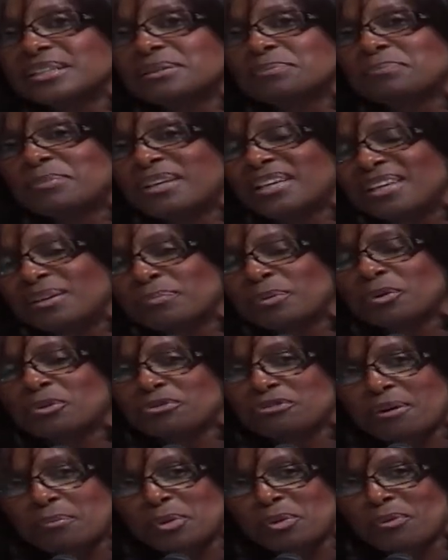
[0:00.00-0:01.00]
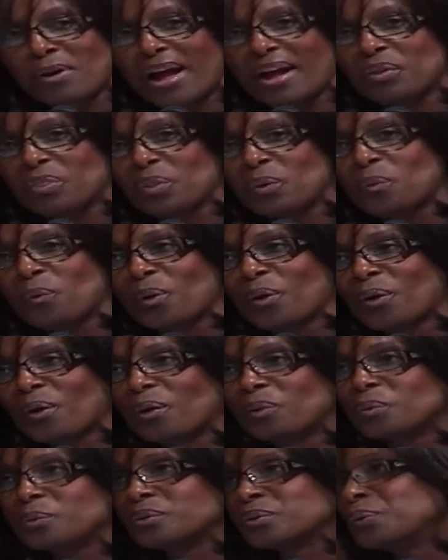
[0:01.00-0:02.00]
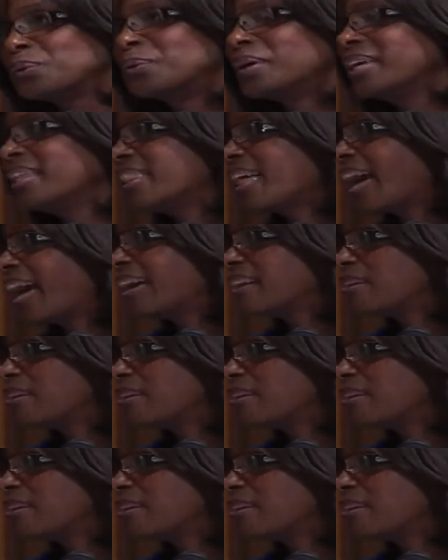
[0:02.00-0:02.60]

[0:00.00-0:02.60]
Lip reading: people from around the world were doing that